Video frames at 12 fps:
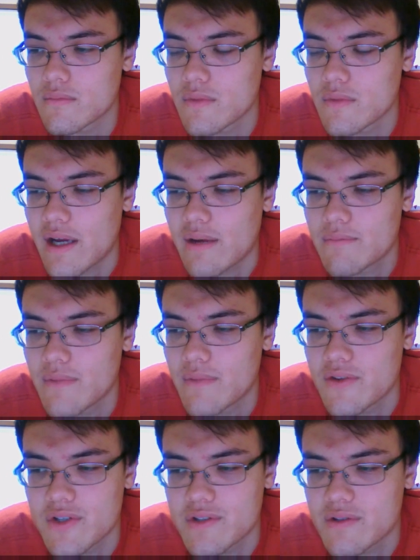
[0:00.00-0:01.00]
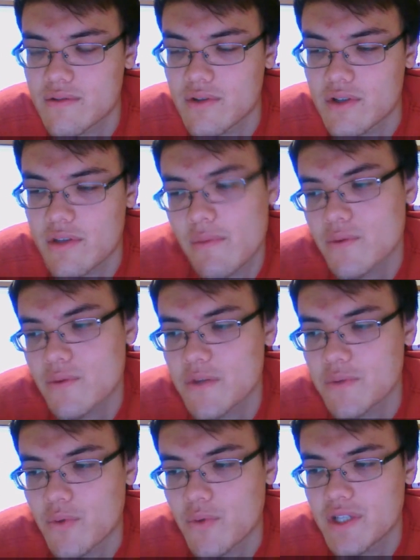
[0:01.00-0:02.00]
yeah, it's just your sum of
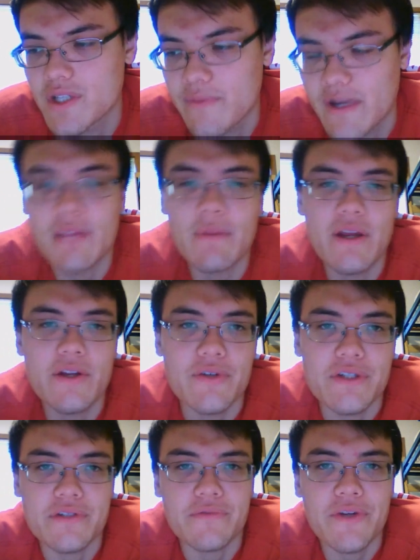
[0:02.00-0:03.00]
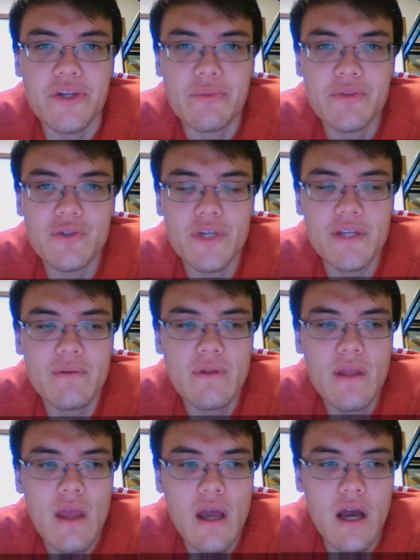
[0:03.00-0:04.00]
squares between divided by your degrees of freedom between,
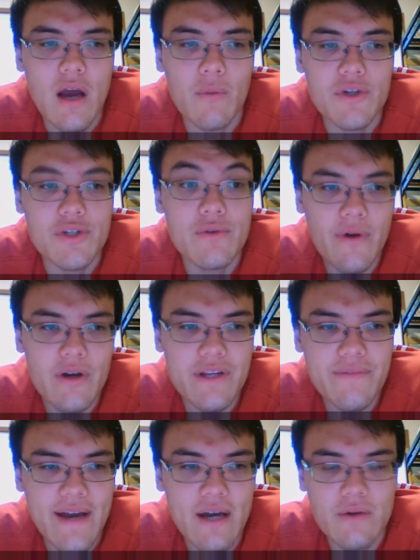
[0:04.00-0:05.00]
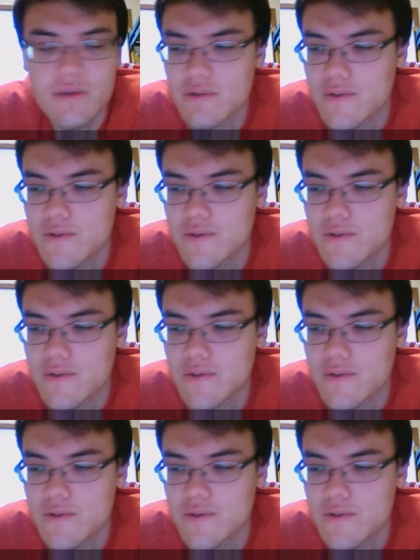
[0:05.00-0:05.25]
which you have already found.